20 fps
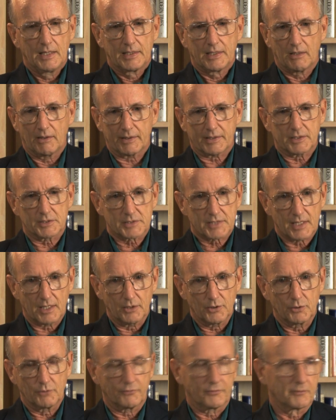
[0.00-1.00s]
Now, I can
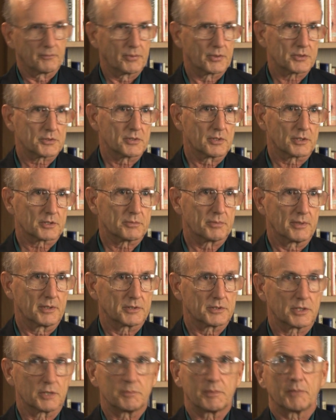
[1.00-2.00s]
tell you from personal
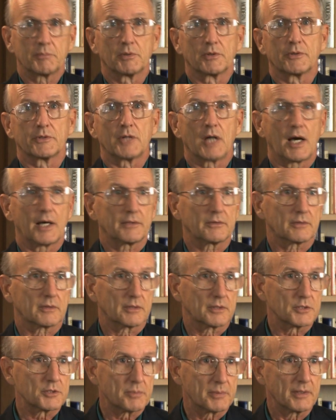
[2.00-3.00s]
experience, these people are
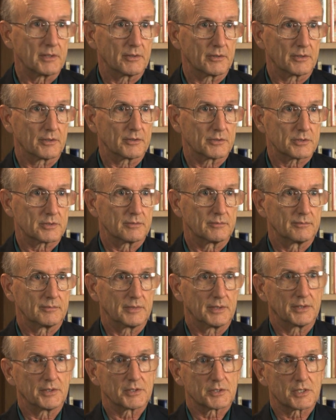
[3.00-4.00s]
not conspirators
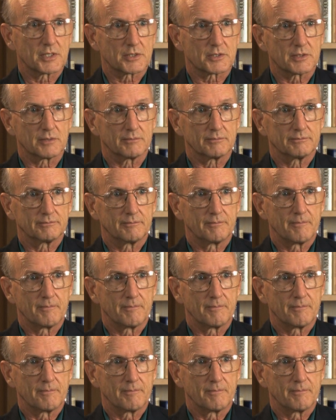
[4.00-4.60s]
in the system.